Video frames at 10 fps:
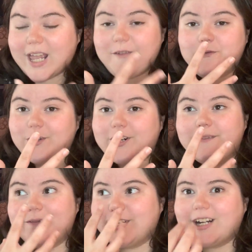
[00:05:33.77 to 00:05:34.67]

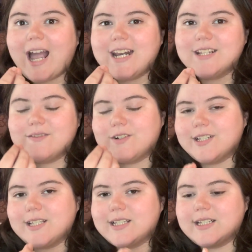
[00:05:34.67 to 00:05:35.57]
for guidance, for
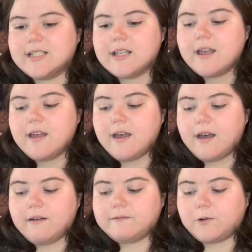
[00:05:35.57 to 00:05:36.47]
assistance,
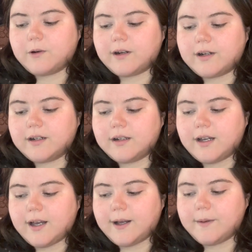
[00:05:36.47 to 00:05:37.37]
for
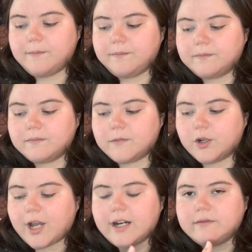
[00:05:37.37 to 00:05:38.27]

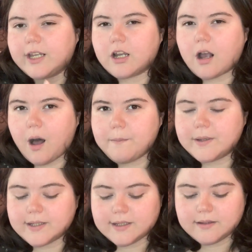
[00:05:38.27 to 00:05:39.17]
you're kind of like a
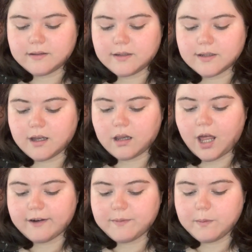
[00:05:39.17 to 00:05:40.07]
compass to a
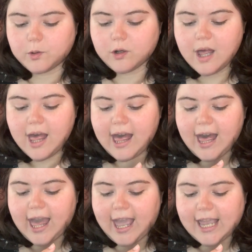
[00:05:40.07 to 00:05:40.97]
lot of people.
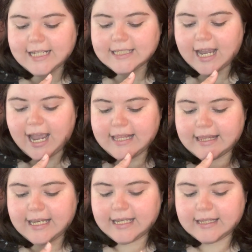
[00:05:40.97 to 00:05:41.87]
And I
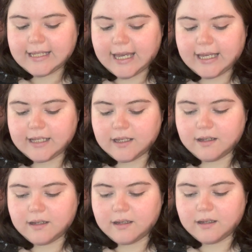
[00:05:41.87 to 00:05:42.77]
think that
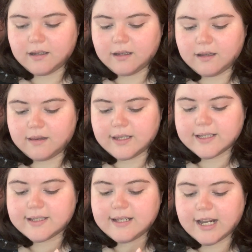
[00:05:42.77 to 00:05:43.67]

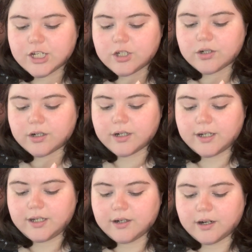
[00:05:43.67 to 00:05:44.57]
this next
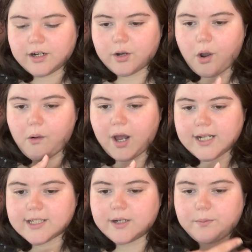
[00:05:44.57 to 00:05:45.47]
journey you're going to go on
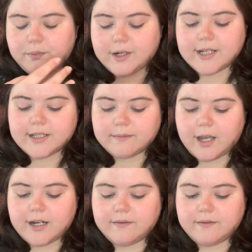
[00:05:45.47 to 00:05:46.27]
is going to bring some kind of